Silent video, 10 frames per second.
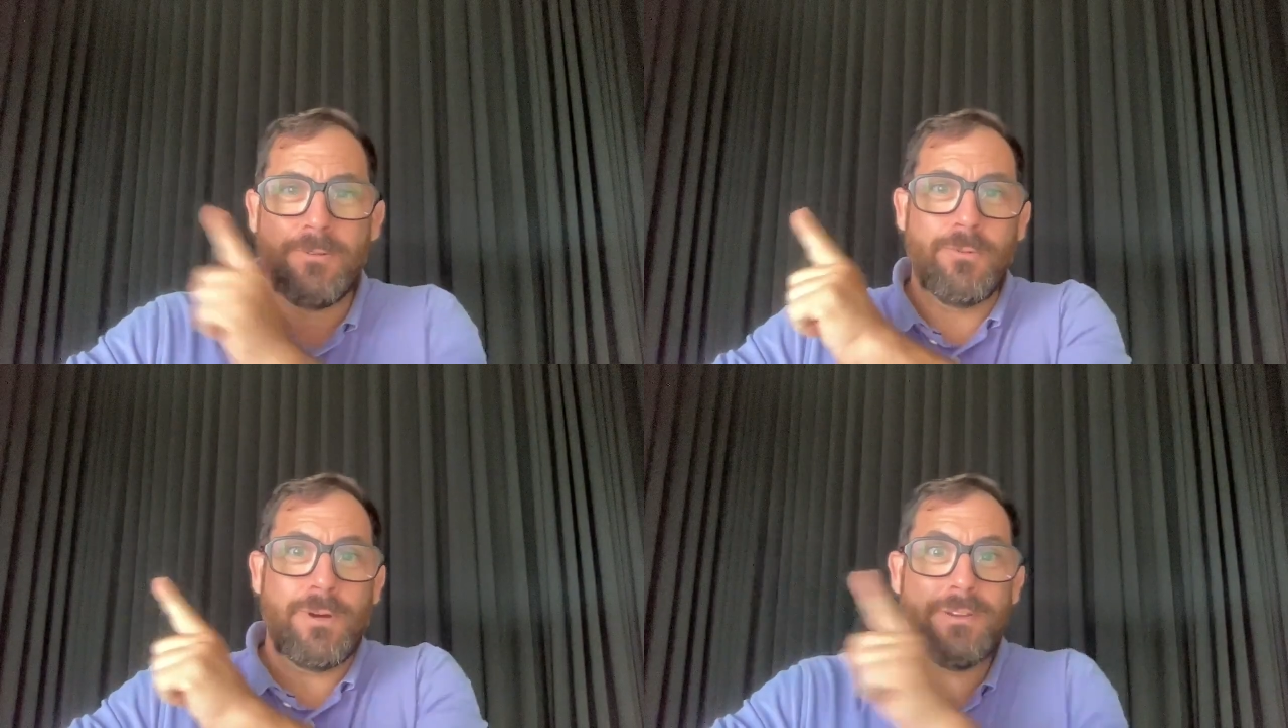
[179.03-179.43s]

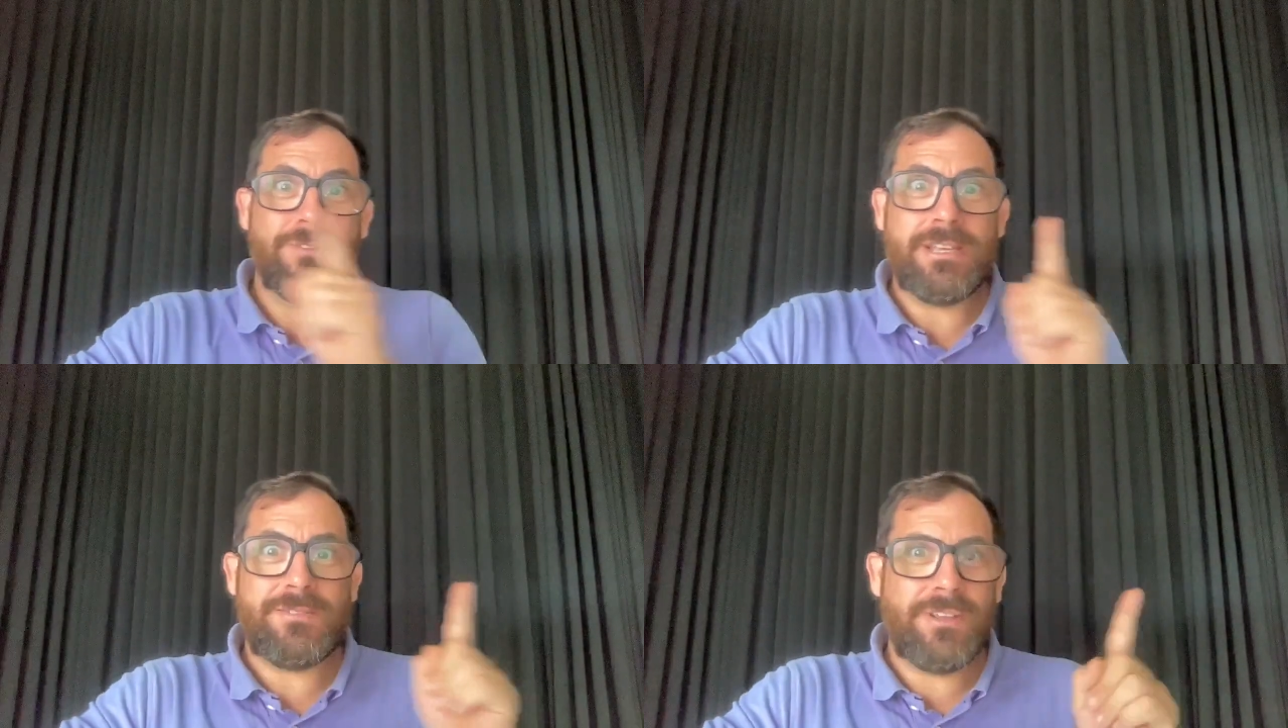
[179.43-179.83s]
one of
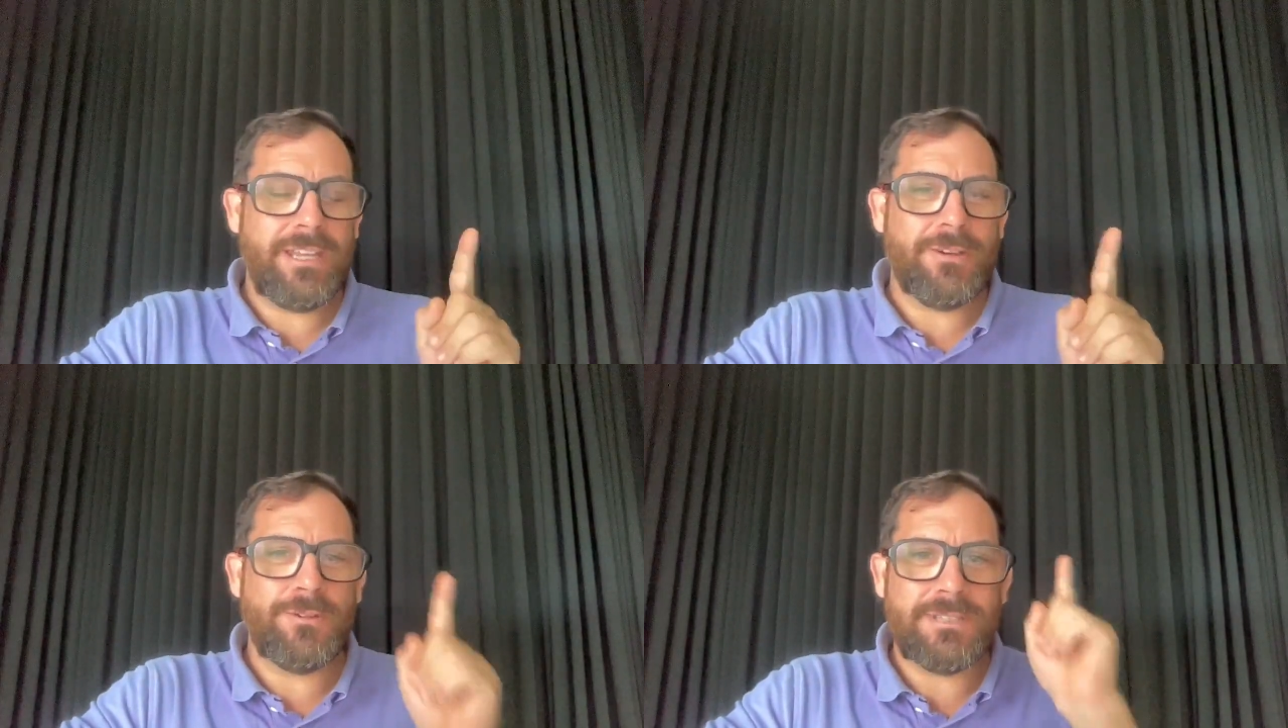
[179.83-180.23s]
these
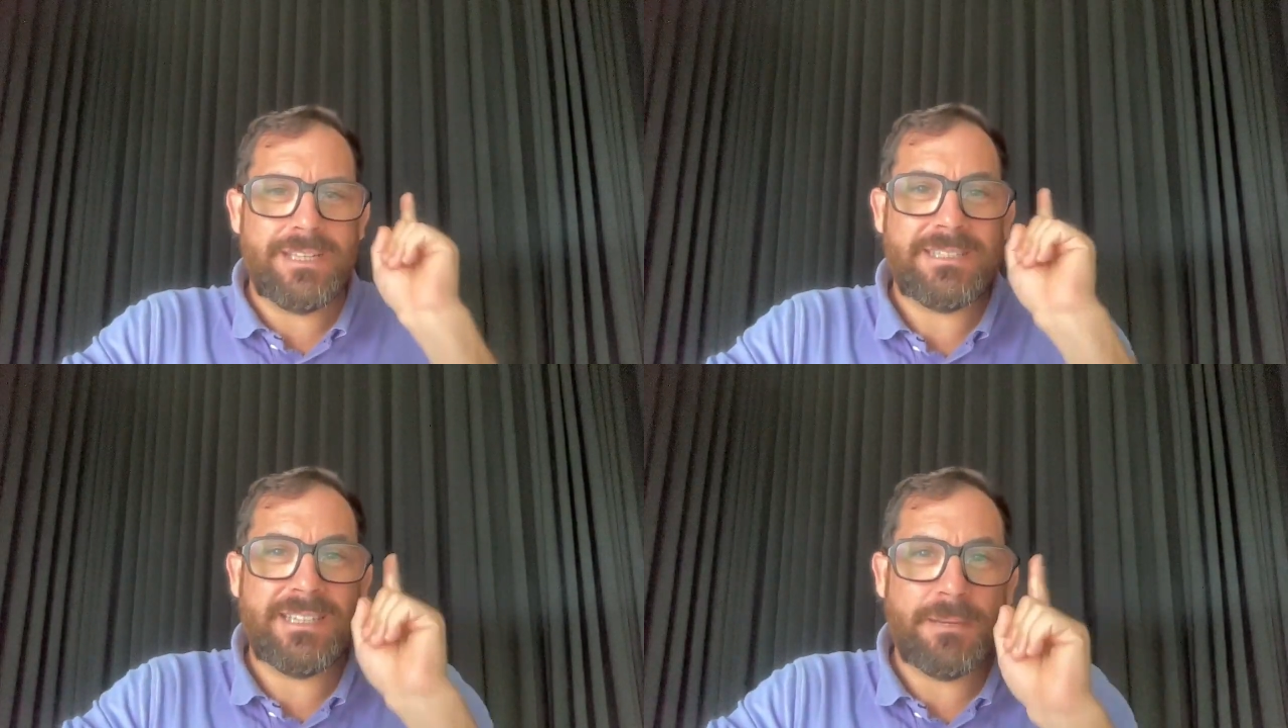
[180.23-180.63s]
videos
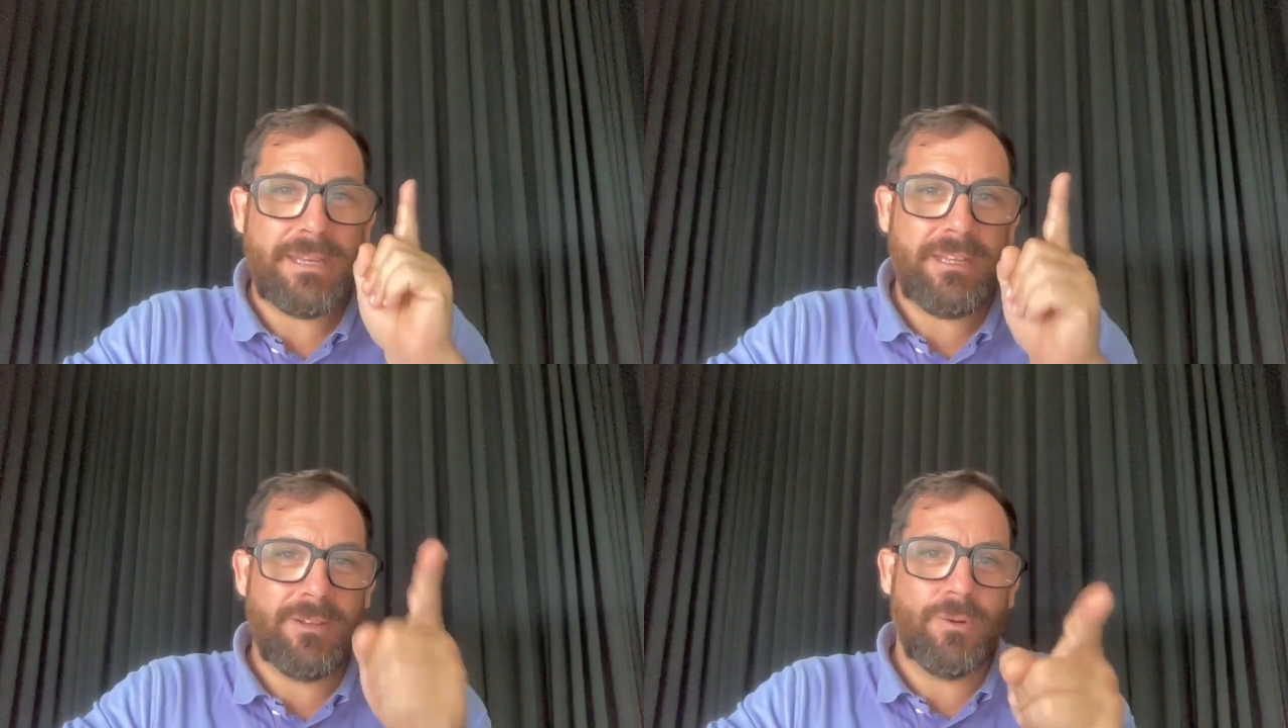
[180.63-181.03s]
is going to
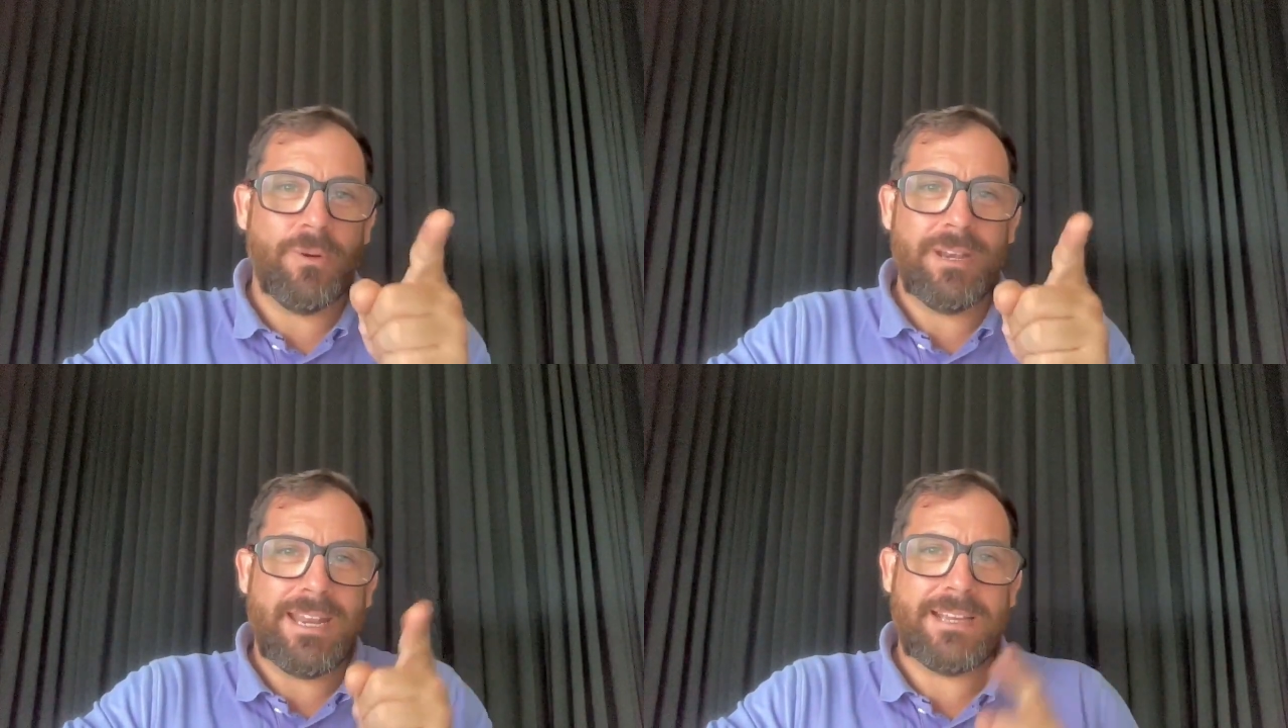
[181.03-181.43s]
be
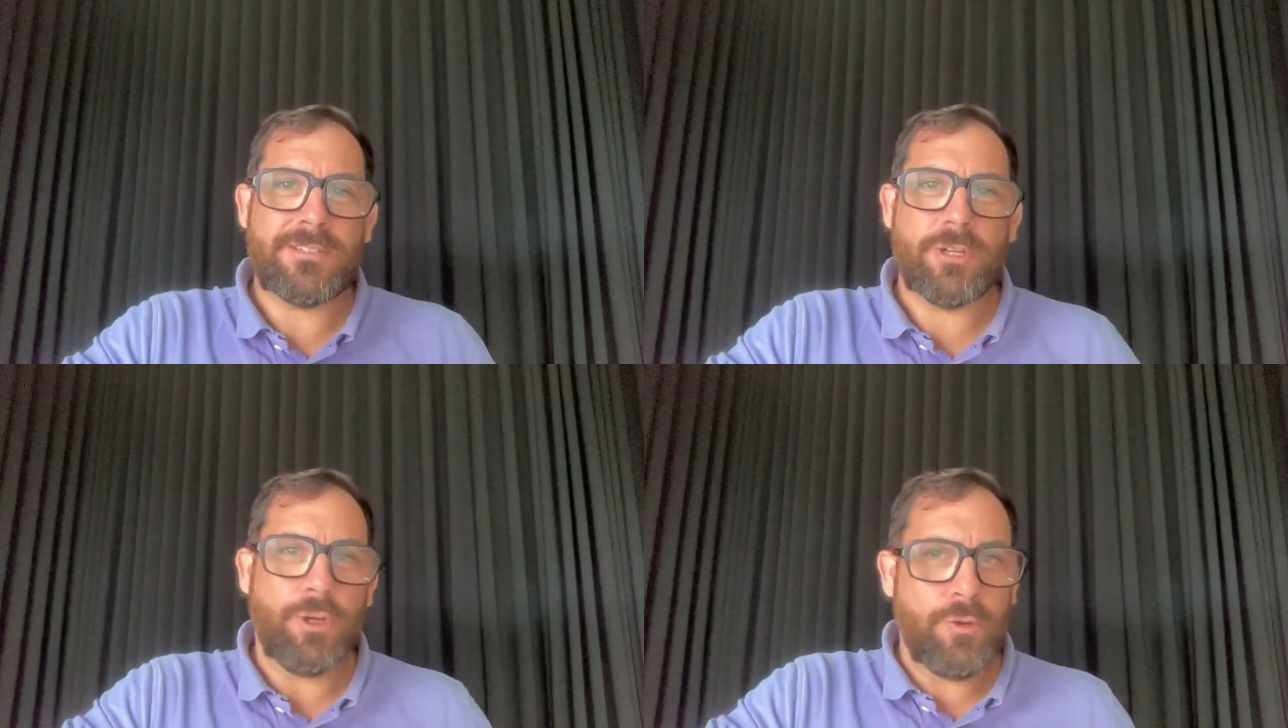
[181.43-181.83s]
your
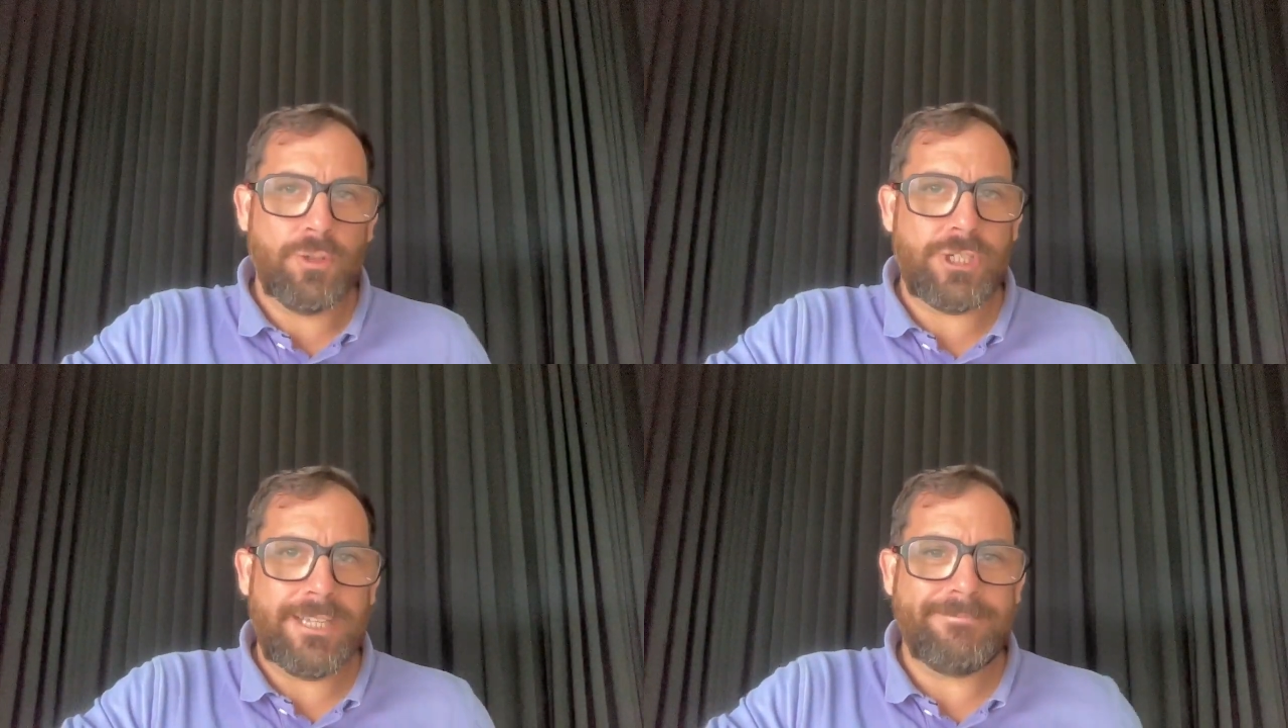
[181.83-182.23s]
next
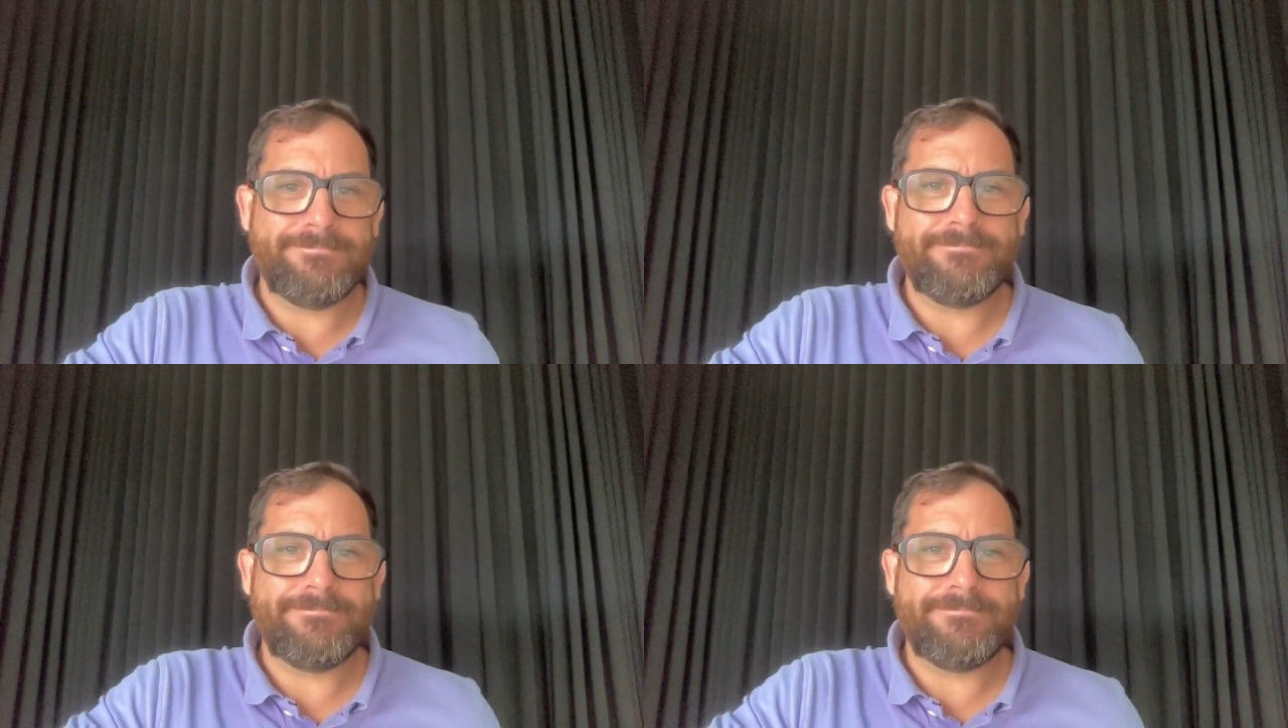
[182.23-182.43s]
Google Sheet.